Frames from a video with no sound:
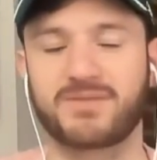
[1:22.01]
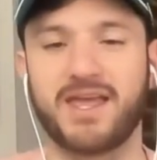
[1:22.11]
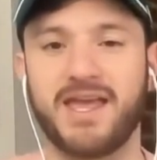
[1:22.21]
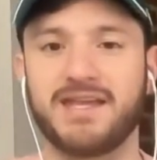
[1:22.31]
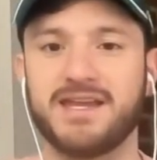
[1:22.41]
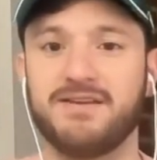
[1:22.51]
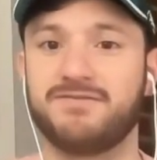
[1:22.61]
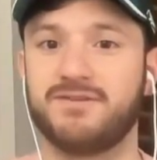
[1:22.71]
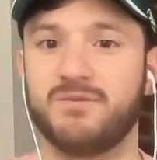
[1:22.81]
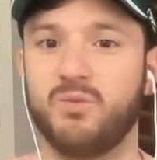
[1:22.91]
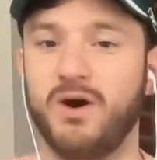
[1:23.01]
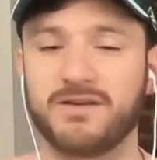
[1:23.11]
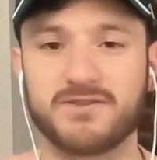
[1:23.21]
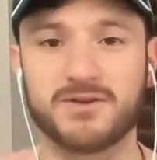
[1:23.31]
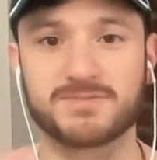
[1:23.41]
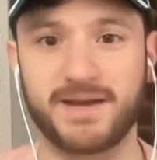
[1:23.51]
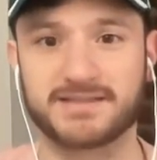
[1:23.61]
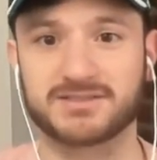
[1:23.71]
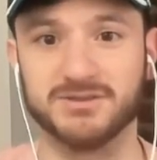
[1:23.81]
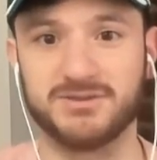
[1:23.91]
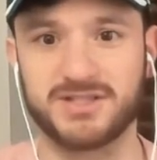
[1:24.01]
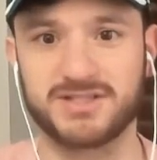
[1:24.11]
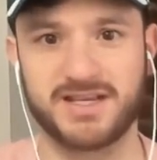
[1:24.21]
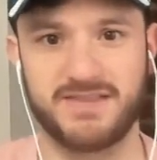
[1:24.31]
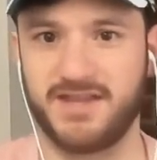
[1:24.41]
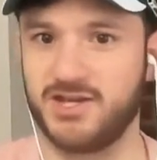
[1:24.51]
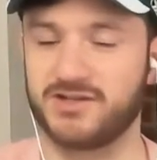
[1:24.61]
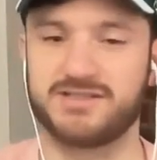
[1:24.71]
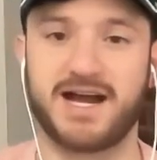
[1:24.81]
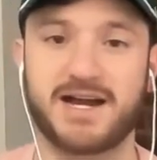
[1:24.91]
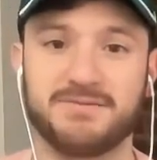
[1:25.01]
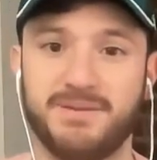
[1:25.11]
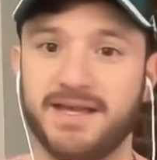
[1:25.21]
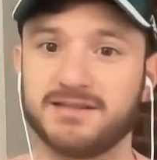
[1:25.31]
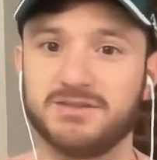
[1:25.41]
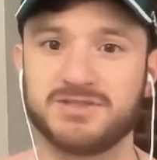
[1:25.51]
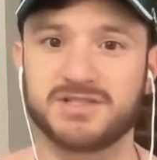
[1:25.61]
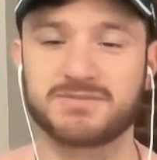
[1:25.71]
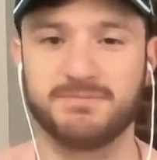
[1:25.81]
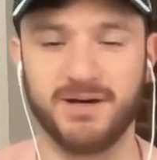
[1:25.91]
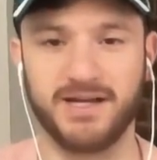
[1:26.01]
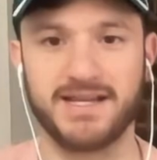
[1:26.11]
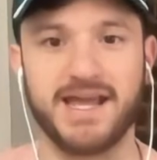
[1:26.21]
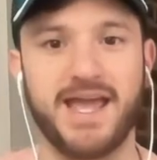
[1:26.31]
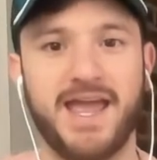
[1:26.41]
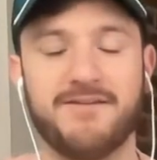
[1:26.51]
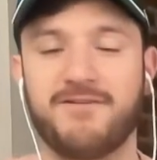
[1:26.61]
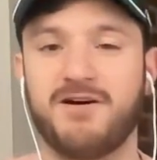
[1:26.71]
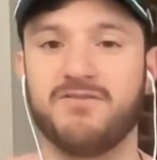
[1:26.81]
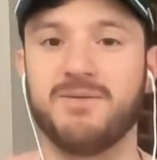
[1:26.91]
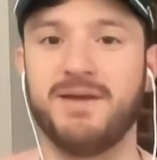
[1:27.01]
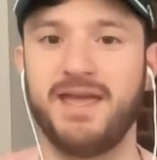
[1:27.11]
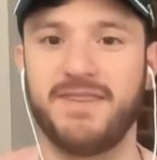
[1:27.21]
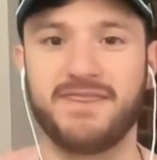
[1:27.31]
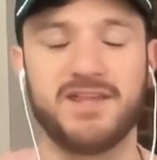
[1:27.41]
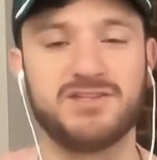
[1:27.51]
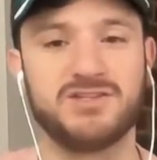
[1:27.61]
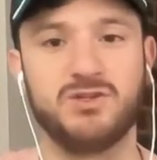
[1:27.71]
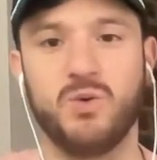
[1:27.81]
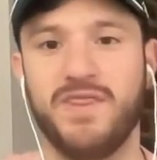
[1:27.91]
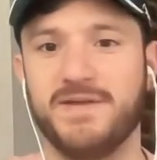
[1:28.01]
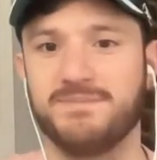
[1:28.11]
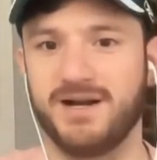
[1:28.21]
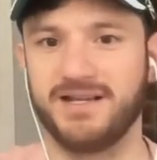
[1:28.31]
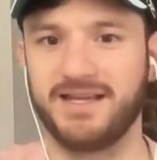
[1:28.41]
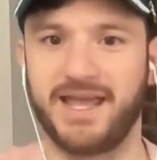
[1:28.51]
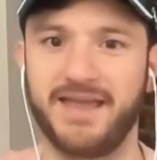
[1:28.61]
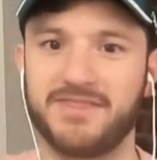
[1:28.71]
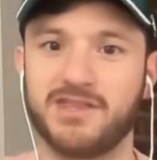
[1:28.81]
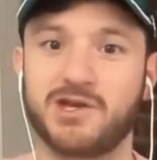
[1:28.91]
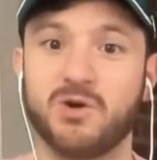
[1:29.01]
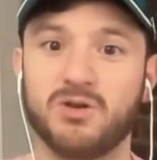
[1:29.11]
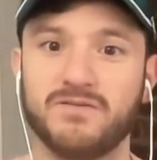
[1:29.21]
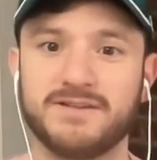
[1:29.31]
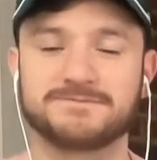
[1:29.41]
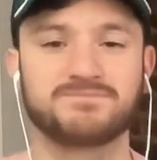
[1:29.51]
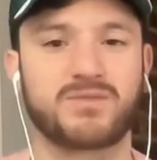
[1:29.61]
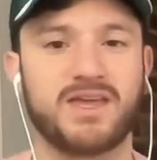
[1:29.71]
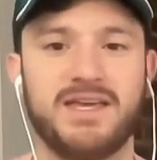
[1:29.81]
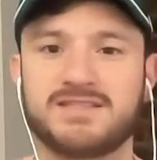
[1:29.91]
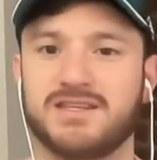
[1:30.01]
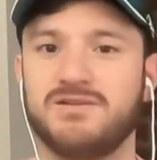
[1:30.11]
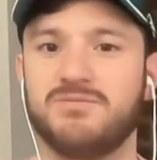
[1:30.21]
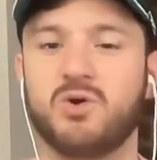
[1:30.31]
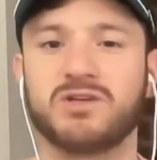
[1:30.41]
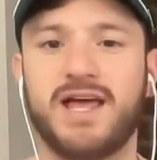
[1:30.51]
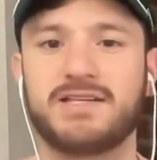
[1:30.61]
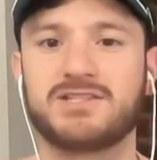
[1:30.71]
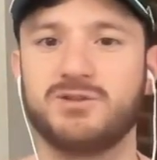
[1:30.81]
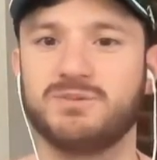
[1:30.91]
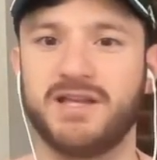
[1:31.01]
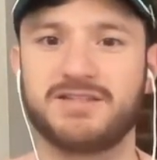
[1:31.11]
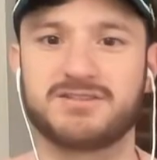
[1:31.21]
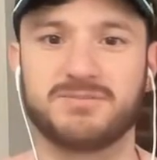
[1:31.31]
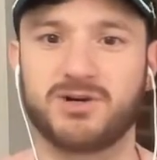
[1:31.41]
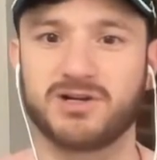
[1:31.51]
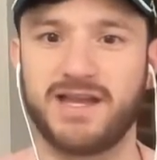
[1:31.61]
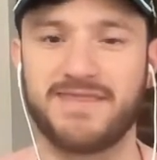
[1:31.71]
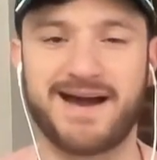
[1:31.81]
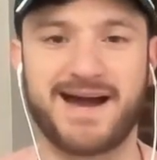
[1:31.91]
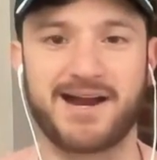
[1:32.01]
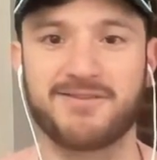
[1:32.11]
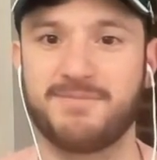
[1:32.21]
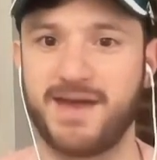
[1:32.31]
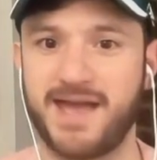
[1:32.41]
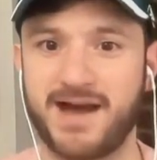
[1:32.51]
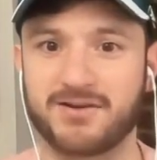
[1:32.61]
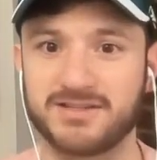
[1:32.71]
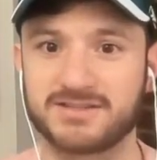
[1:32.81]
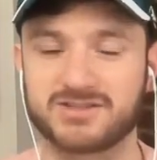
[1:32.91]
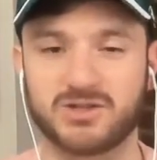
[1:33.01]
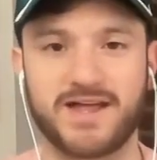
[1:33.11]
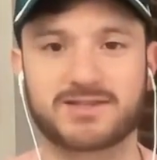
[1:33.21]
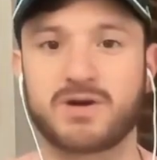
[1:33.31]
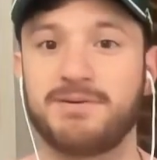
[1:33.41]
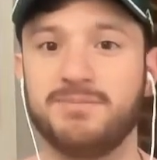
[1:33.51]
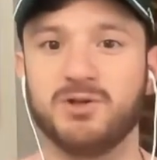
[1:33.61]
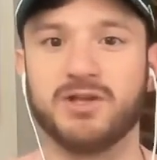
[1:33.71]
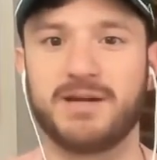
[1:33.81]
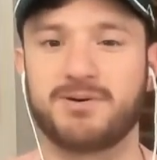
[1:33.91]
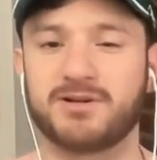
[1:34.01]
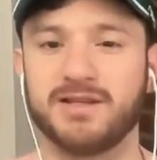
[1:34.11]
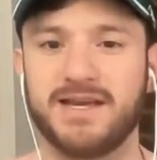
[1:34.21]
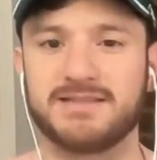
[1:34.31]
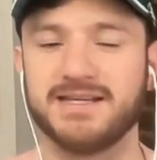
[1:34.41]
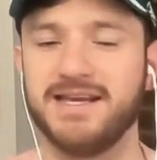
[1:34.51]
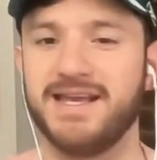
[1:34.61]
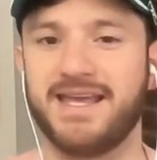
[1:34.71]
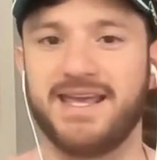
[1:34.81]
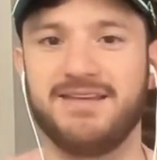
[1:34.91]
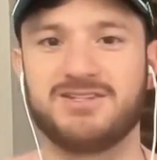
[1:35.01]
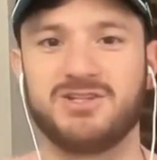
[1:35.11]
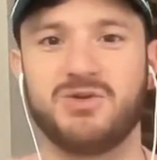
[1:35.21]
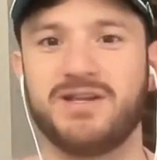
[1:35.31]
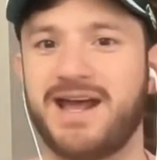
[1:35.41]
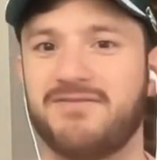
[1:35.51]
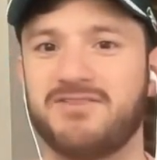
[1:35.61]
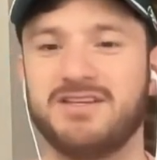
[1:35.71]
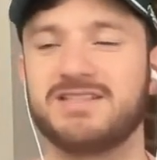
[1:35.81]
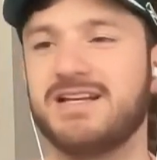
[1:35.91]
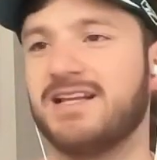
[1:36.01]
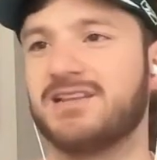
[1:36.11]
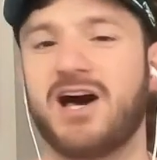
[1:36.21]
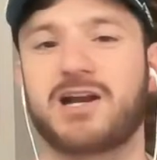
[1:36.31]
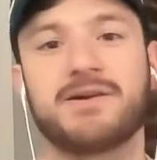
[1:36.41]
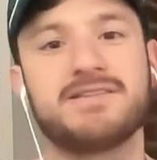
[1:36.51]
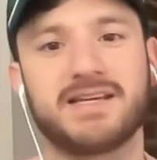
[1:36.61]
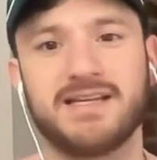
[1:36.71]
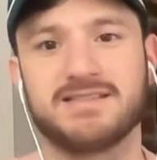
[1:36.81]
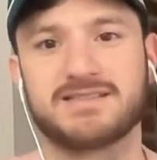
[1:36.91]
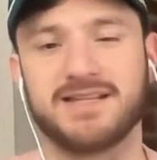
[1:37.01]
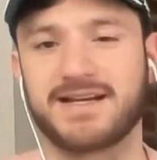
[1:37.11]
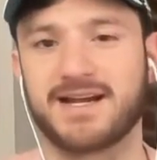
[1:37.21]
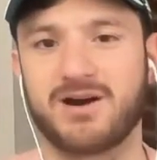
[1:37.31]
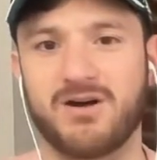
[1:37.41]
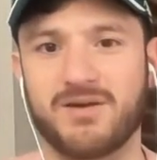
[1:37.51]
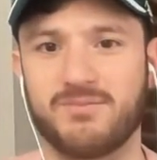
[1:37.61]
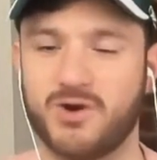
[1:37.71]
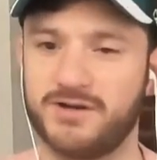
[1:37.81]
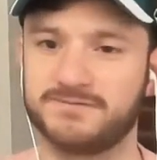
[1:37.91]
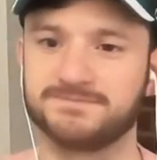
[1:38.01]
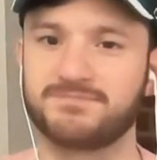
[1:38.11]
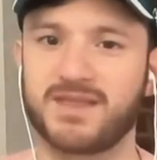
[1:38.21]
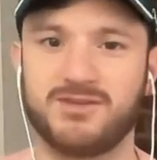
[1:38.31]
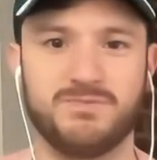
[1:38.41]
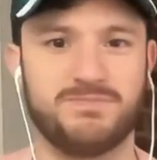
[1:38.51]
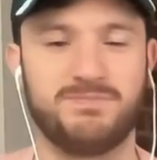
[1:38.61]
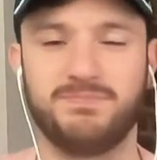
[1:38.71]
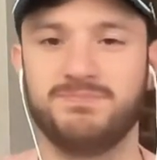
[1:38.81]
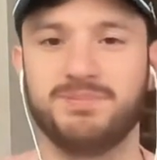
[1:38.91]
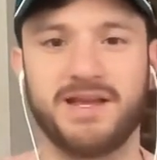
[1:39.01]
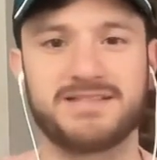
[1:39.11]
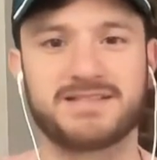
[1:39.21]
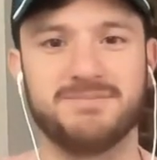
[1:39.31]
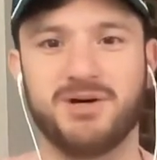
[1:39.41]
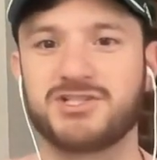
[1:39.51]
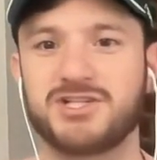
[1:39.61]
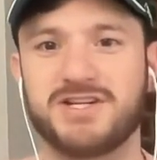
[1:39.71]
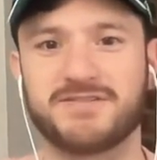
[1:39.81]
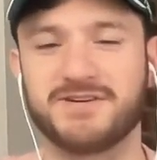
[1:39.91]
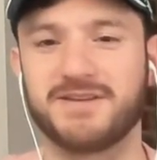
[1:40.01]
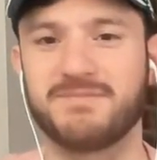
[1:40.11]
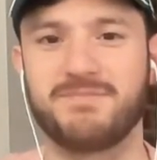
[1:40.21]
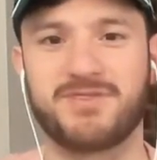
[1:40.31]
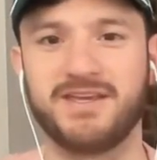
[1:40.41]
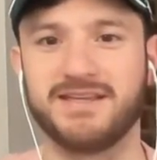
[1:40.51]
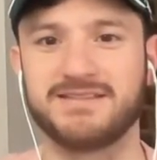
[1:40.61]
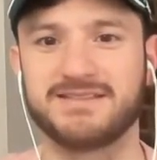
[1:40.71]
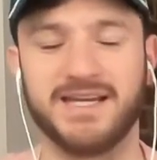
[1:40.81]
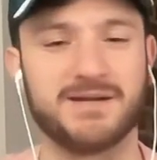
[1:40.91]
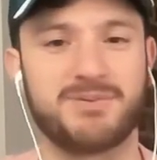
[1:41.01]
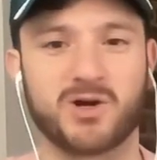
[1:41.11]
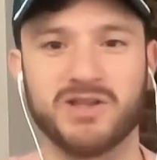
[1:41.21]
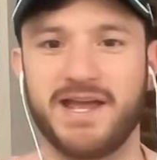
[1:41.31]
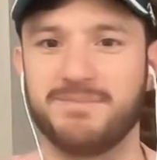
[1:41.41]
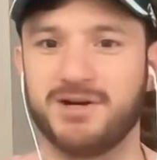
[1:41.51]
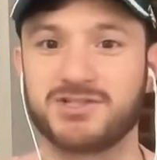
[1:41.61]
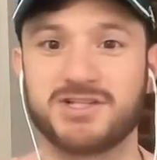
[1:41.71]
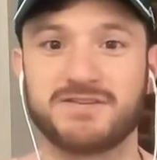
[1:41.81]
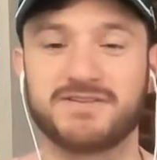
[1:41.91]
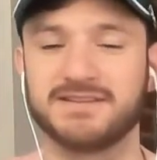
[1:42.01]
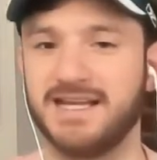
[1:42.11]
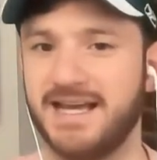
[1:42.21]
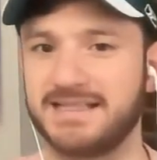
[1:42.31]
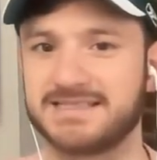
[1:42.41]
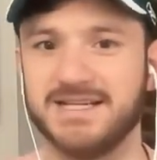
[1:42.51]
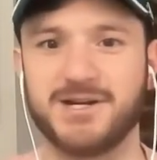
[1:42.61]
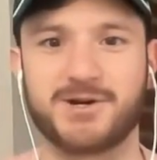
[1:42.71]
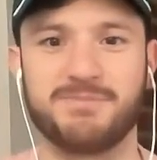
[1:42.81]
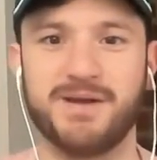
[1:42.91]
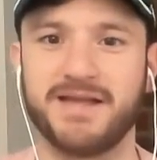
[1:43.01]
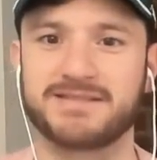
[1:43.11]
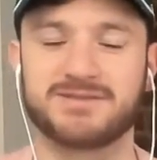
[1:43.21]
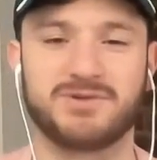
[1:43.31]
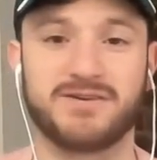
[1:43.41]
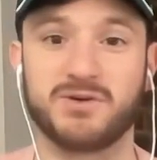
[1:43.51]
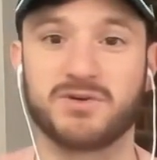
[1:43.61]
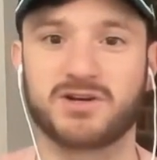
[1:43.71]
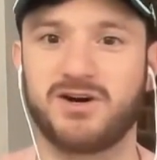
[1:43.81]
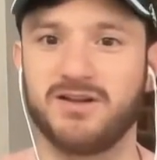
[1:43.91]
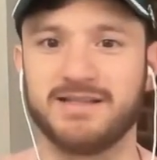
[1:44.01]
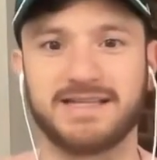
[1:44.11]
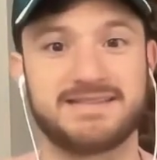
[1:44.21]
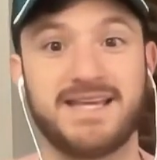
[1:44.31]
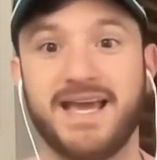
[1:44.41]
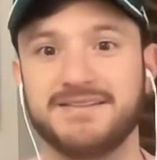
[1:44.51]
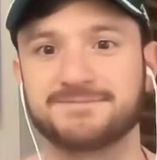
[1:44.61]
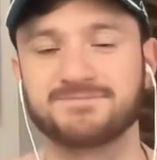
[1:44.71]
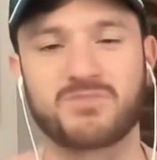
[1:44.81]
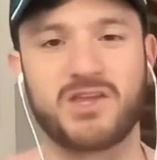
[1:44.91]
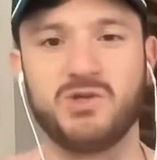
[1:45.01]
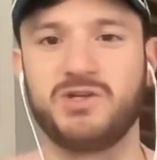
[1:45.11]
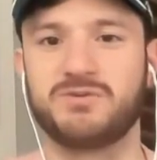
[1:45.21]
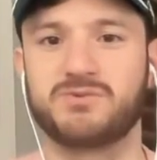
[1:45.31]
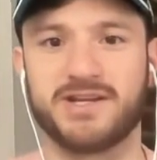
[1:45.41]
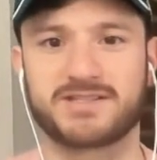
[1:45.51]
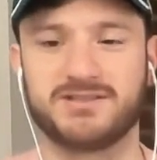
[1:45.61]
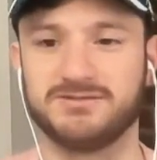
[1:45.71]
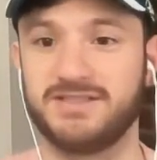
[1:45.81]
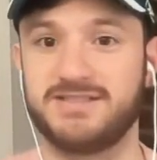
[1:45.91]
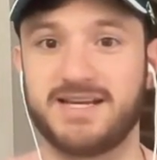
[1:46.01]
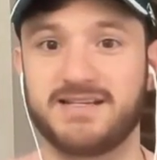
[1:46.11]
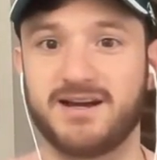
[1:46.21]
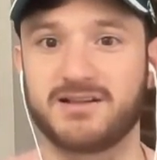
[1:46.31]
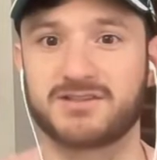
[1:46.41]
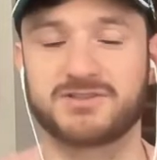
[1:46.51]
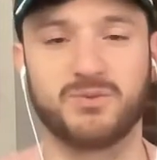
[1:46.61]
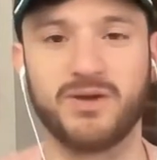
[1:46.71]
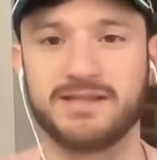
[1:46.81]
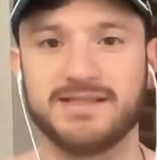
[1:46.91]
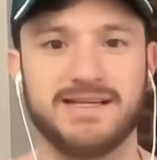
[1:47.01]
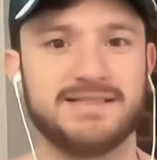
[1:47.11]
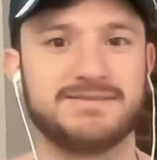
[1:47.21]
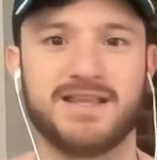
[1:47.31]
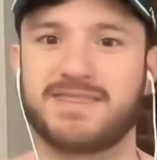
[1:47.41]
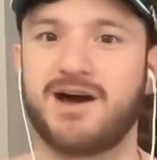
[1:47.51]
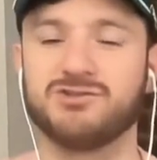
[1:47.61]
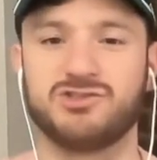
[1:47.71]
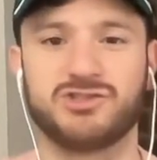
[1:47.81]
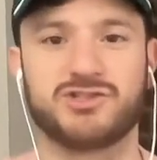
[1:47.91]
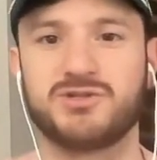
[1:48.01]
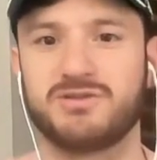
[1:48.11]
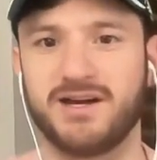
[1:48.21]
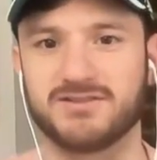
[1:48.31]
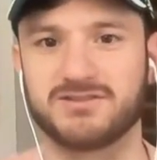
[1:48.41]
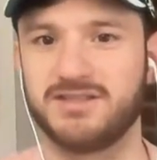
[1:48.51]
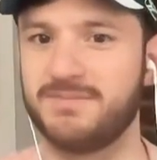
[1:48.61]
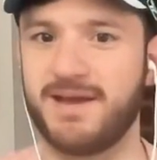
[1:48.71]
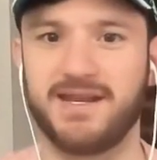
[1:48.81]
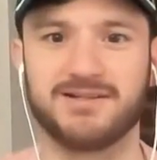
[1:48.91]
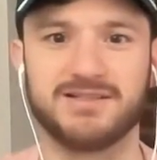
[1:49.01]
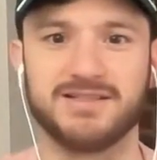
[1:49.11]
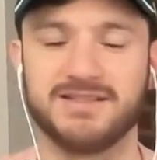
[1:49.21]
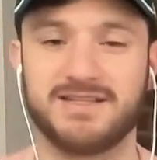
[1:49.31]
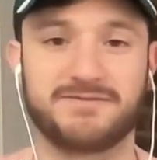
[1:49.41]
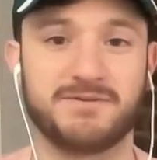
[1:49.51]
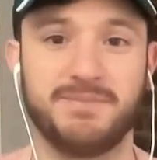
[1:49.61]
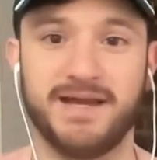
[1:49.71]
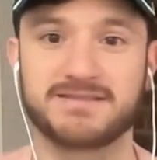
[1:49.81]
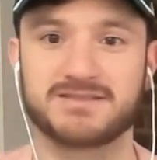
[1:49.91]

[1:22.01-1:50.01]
And if one of those bets loses, then your entire bet loses. But if all of them hit, then you win the money. And the goal of it is the more legs you place on a parlay, the higher the payout is. So that's why people like parlays, is you can have these lottery tickets, like I call them, where you place a bunch of different things in a parlay, a bunch of different legs or bets, whatever you want to call it, like 10, and you could risk only $10 to win 1,000 or 2,000, and depending on the different bets.